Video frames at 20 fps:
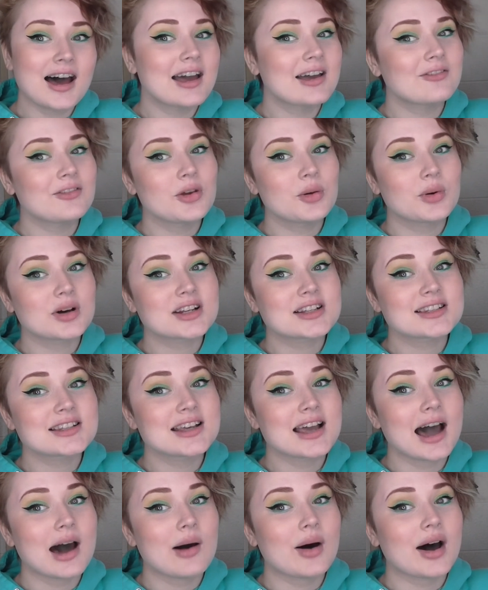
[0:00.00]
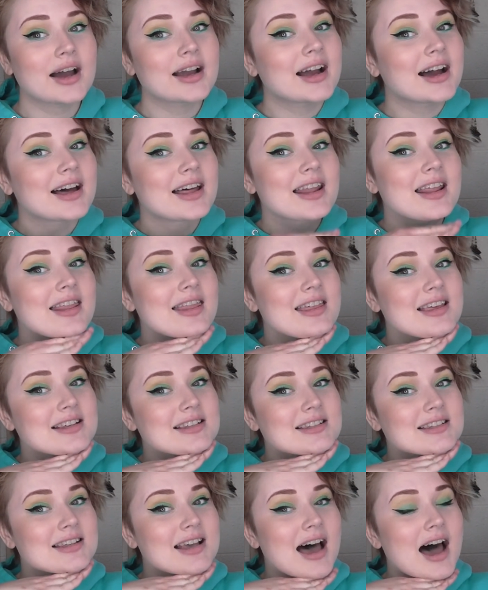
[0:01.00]
if you want to see how I got
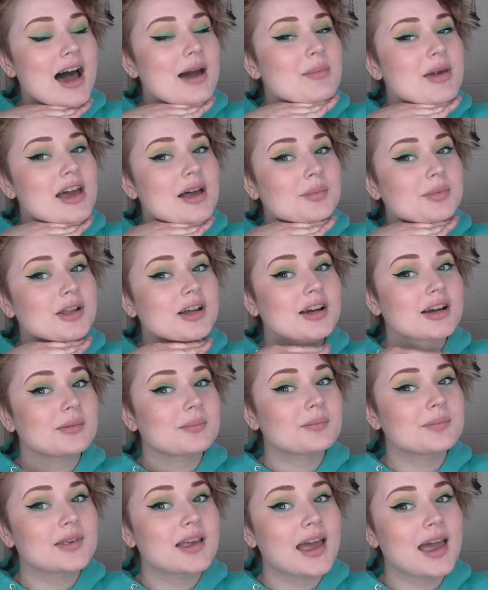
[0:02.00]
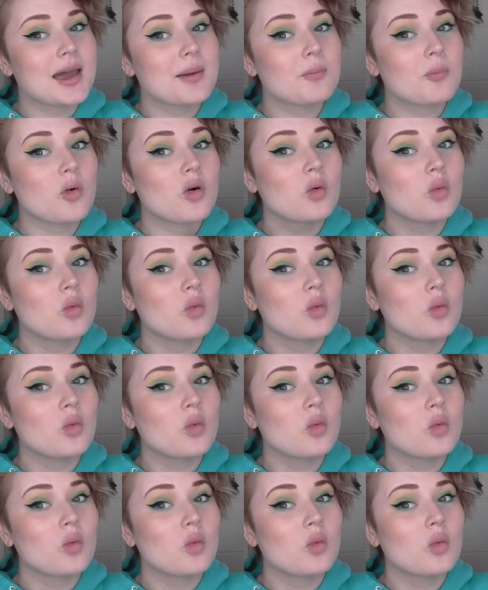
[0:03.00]
this eye makeup look, keep